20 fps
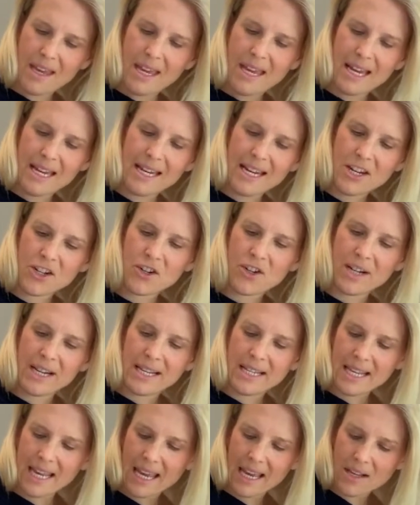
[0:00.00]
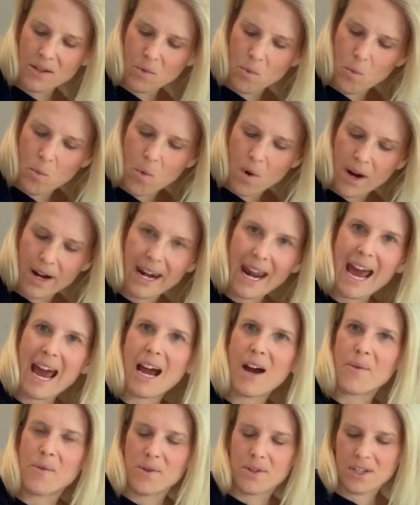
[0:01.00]
It literally takes 1
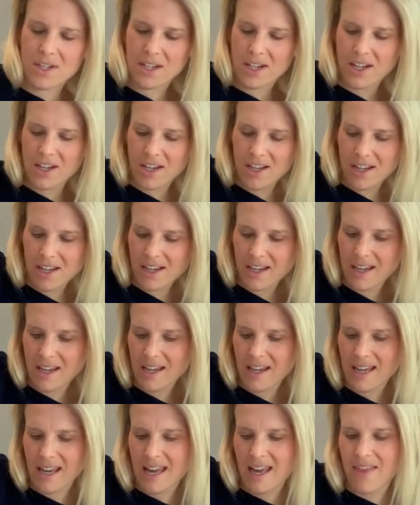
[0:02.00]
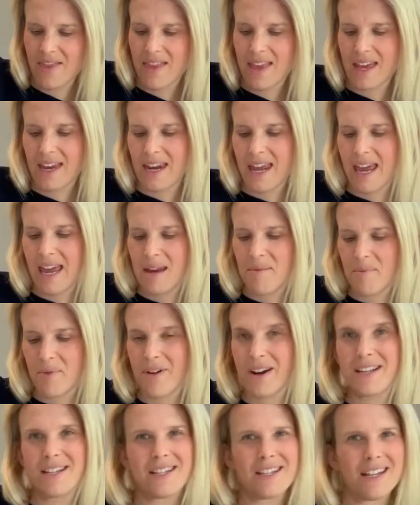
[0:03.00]
hour to cook, and then hey
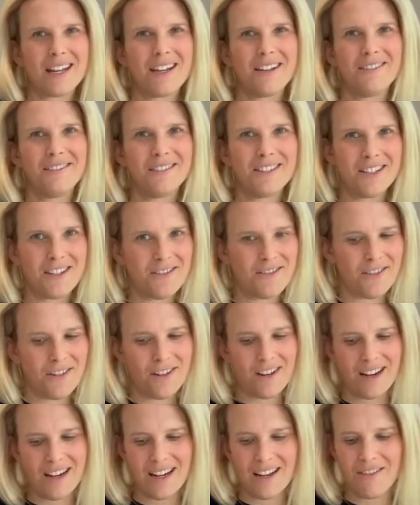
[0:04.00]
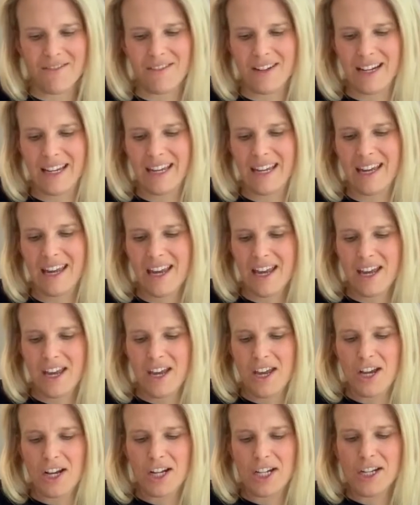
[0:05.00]
presto, you've got a lovely
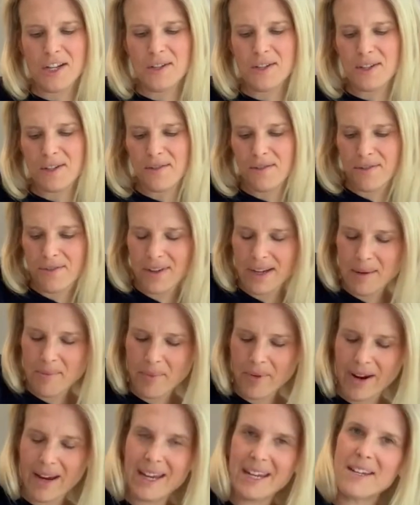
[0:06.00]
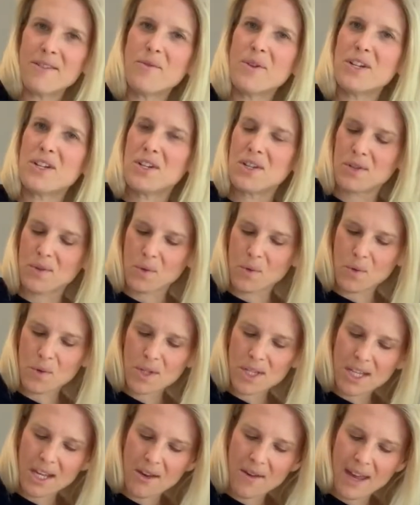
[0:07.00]
gluten-free bread, which is
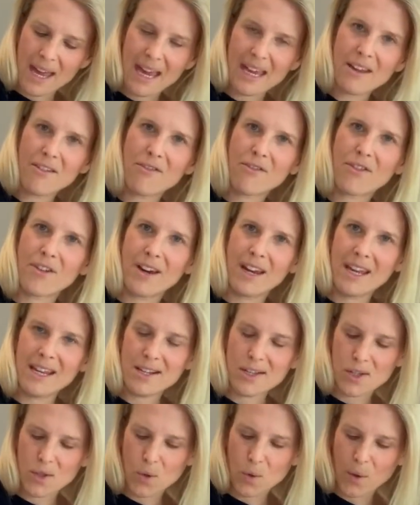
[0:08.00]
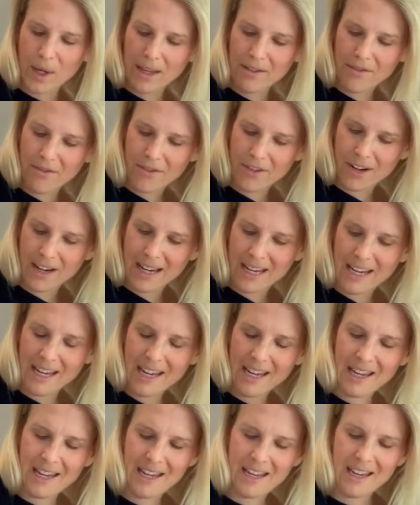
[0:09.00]
also egg-free,
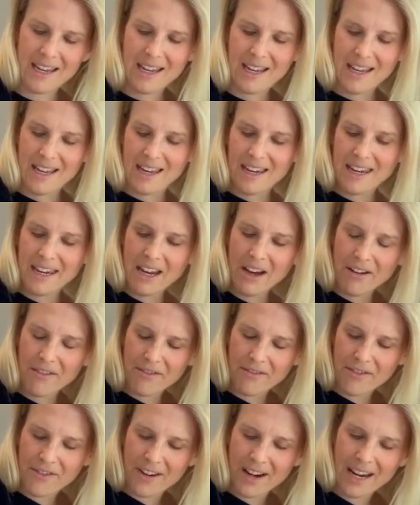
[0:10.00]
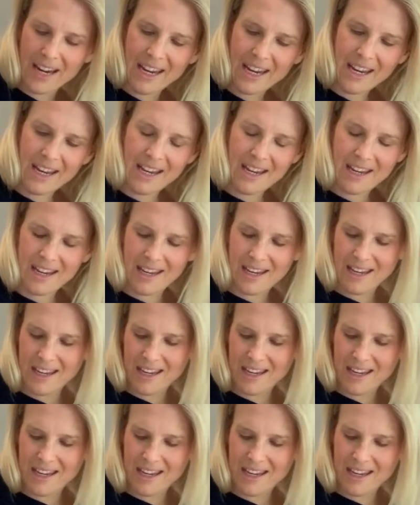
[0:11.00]
soy-free, nut-free,